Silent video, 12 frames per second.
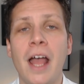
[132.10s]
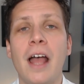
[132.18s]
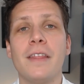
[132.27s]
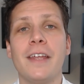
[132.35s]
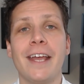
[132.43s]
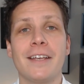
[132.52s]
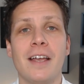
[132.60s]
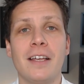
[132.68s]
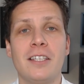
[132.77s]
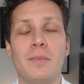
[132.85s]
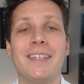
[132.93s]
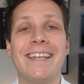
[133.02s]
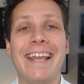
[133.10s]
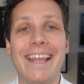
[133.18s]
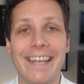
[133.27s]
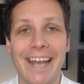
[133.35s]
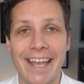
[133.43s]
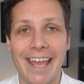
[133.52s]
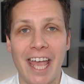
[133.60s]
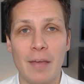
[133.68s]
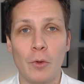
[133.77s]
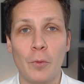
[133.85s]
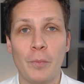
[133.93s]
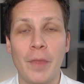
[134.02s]
The next item is an Ethernet
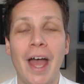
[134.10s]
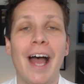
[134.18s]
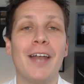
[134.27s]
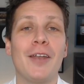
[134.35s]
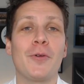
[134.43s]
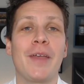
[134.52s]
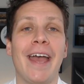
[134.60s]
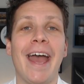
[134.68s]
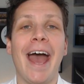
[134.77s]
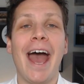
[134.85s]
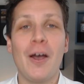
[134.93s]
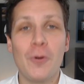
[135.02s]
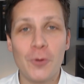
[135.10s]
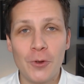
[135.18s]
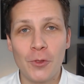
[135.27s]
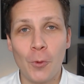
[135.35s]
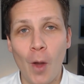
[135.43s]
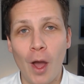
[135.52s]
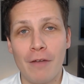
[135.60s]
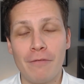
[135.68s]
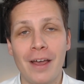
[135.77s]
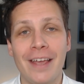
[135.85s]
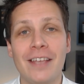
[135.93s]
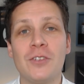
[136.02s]
cable. I don't care how good the
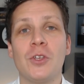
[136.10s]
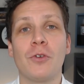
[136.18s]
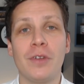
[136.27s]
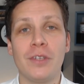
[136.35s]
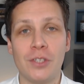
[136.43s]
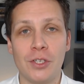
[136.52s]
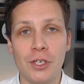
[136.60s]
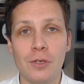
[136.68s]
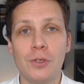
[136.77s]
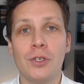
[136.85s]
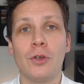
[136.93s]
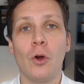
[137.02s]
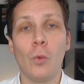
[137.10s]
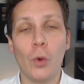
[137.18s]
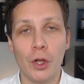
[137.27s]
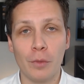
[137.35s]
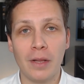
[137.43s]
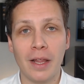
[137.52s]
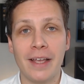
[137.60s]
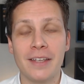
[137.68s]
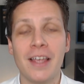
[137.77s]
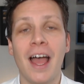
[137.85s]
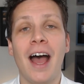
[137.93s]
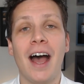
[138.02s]
Wi-Fi is at your institution or workplace,
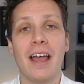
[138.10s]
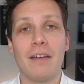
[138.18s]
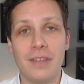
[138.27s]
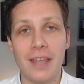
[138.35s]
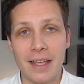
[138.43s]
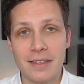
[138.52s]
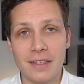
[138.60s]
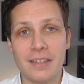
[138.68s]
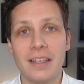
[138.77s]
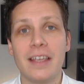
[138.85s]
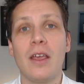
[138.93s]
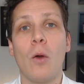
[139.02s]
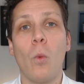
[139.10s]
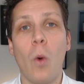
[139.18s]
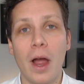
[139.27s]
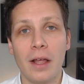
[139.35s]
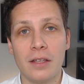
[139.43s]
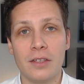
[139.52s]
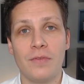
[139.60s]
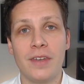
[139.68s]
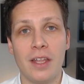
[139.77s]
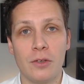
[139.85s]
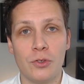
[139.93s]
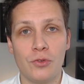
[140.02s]
I have yet to see wireless
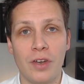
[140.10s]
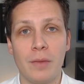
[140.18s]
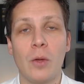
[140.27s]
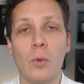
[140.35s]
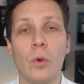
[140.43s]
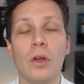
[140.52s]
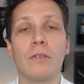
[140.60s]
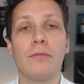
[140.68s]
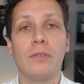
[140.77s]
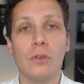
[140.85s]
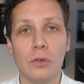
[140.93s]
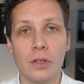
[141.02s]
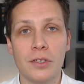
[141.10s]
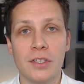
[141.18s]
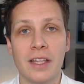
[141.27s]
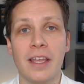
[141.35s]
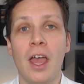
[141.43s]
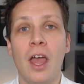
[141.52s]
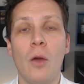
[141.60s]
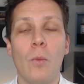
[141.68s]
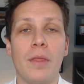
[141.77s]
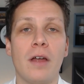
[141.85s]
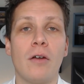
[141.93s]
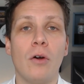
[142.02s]
video streaming work flawlessly
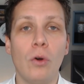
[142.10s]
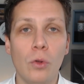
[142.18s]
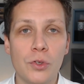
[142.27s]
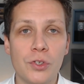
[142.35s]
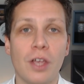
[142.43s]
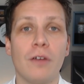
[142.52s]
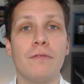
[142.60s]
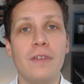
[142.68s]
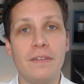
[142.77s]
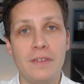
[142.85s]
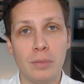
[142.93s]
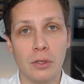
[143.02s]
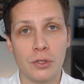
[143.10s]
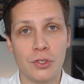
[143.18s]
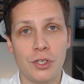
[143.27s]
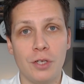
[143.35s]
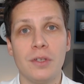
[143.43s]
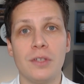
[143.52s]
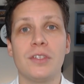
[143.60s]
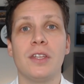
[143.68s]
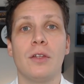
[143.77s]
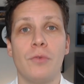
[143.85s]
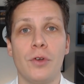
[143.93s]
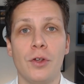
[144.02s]
when there are also 50+ students in
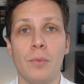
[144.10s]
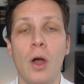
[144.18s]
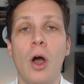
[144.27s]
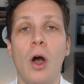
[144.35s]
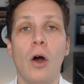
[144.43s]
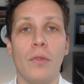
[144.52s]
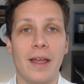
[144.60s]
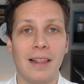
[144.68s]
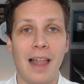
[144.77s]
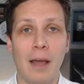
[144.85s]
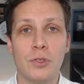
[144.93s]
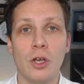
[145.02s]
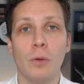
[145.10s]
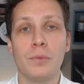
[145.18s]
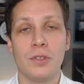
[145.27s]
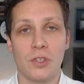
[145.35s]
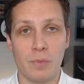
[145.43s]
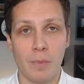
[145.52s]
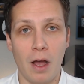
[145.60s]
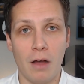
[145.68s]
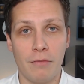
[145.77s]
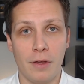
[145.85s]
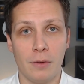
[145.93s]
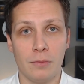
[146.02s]
the room on their laptops and
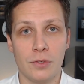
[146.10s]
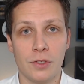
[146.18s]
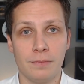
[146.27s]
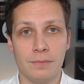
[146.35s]
smartphones.